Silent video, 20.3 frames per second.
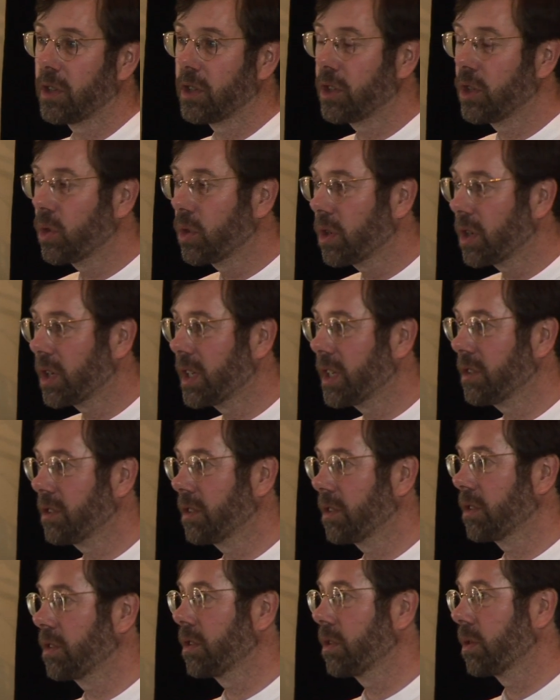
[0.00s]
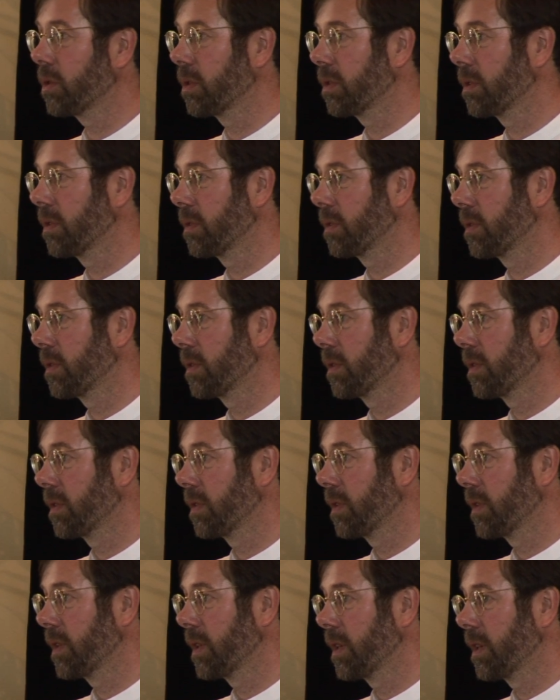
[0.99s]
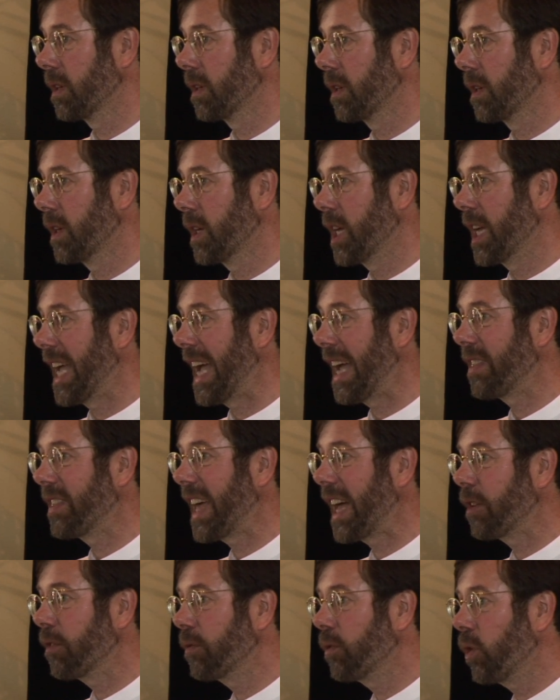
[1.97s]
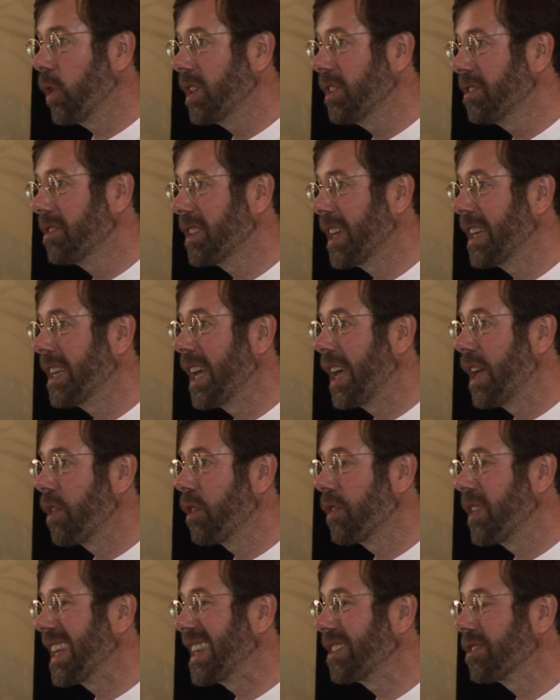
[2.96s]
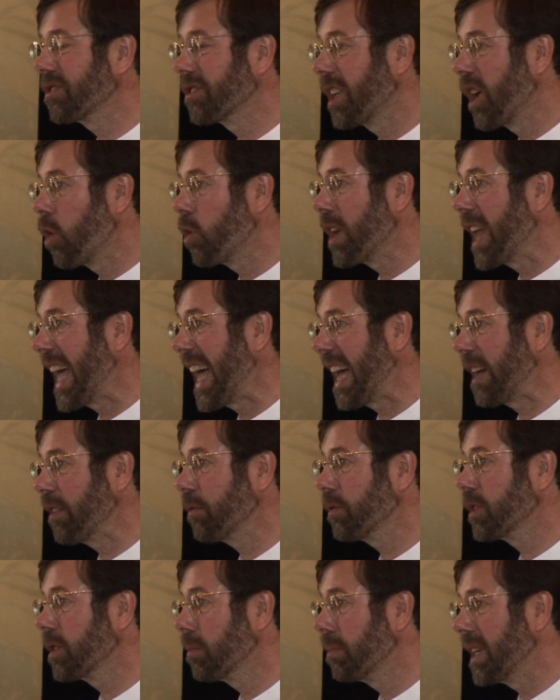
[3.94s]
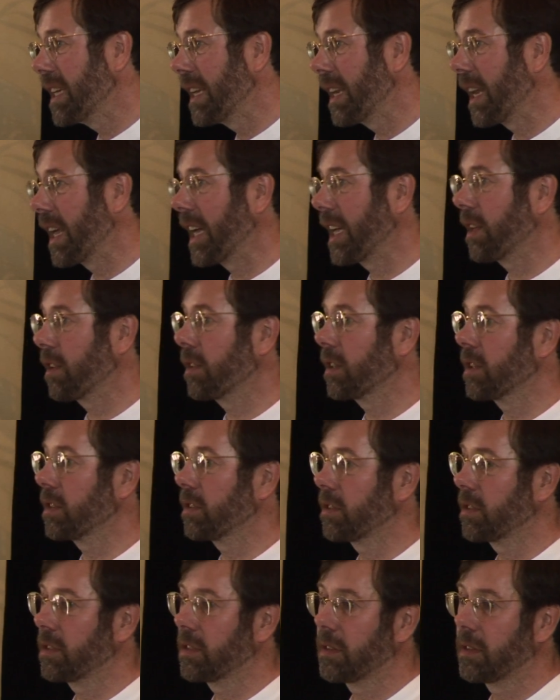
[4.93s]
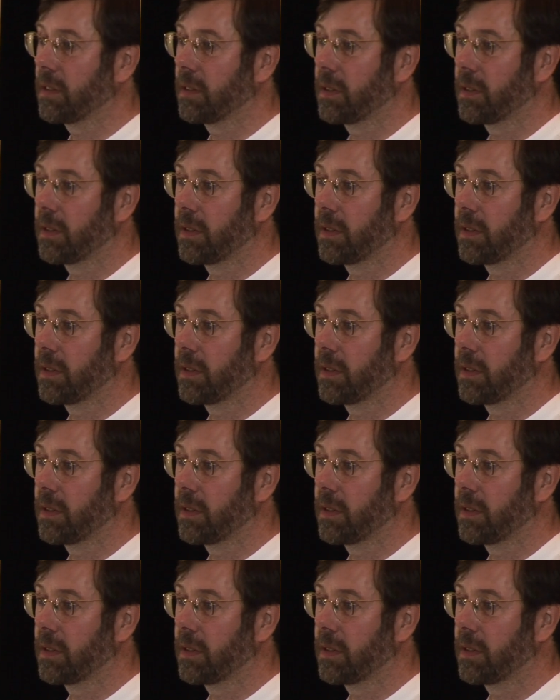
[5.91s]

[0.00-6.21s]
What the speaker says: that you could listen to. And that voice said, things don't have to be like this.